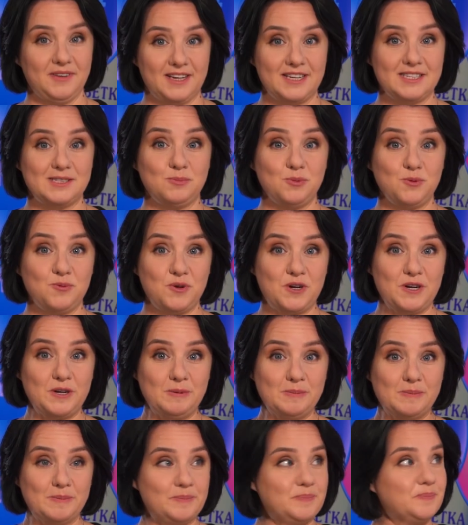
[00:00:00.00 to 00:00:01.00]
let's move on.
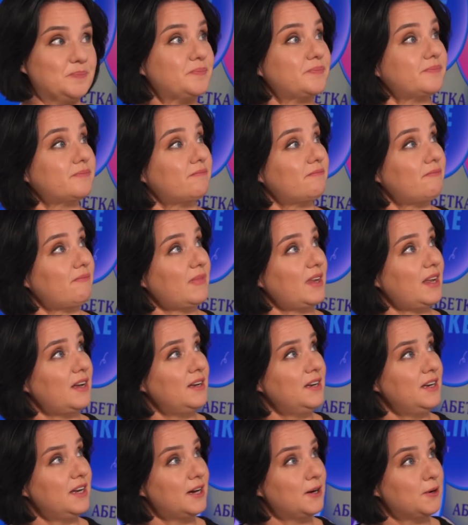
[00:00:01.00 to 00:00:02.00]

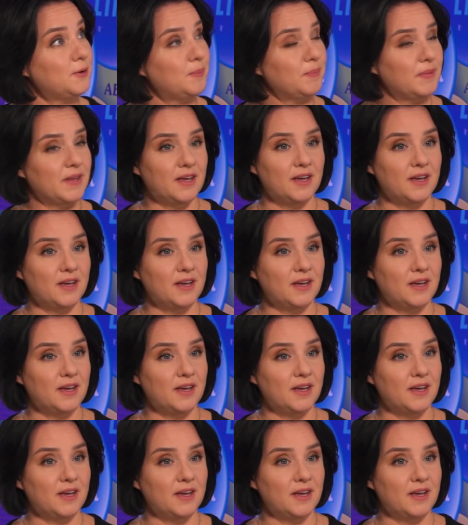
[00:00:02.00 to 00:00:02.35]
Now,